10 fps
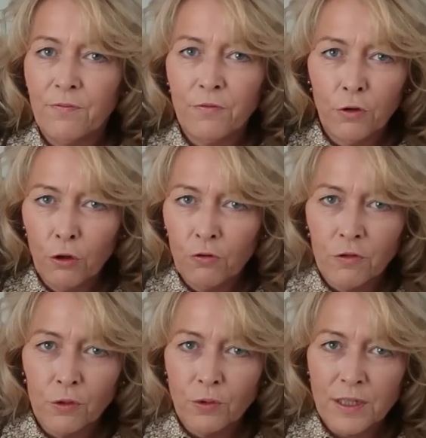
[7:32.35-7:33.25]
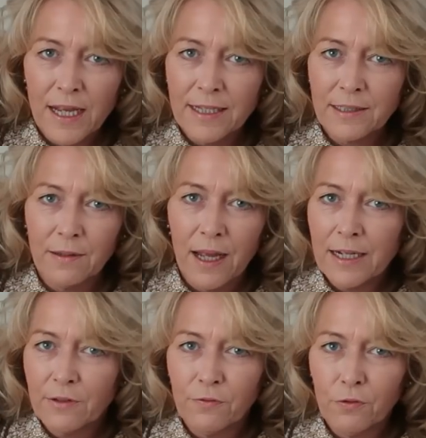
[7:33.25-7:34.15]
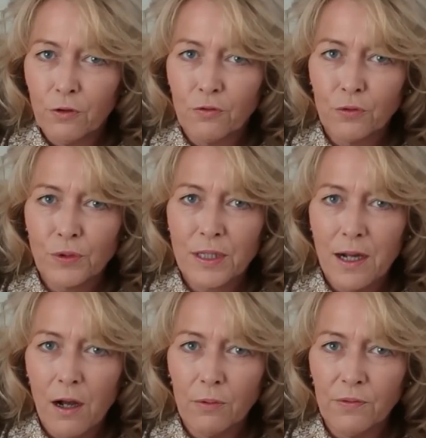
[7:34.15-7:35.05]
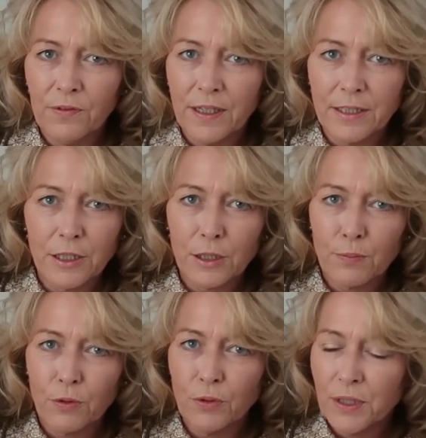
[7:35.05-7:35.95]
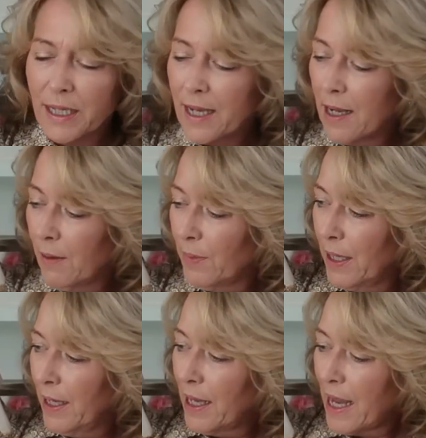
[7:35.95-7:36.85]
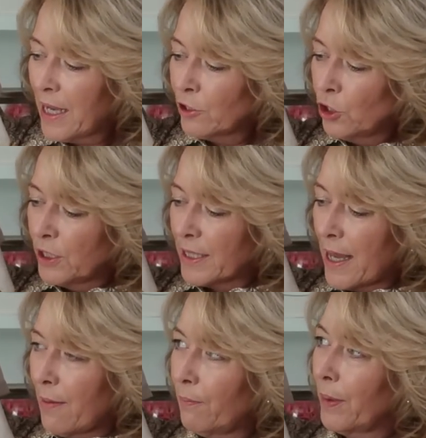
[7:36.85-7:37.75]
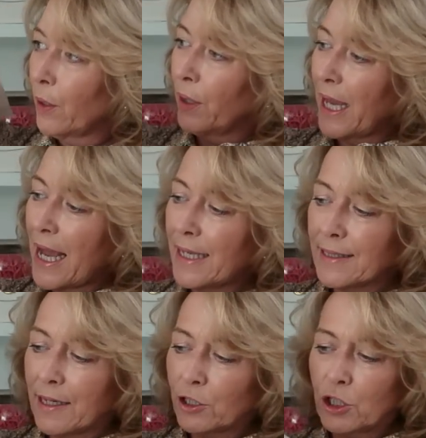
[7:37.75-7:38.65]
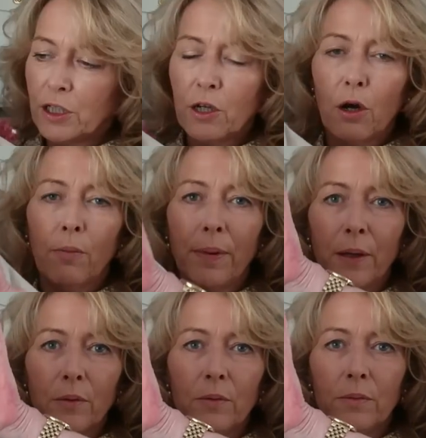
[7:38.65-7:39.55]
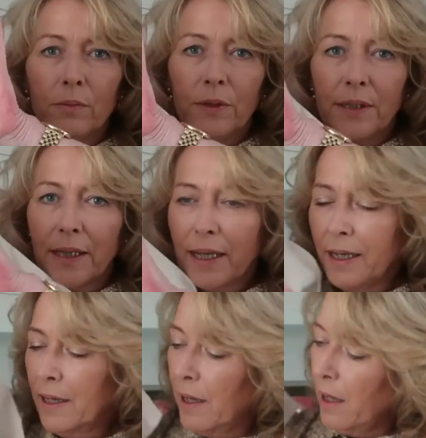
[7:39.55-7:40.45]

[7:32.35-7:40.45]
Florals, add a floral scarf with it to spruce it up. Add your tan belt. It has actually got a belt with it.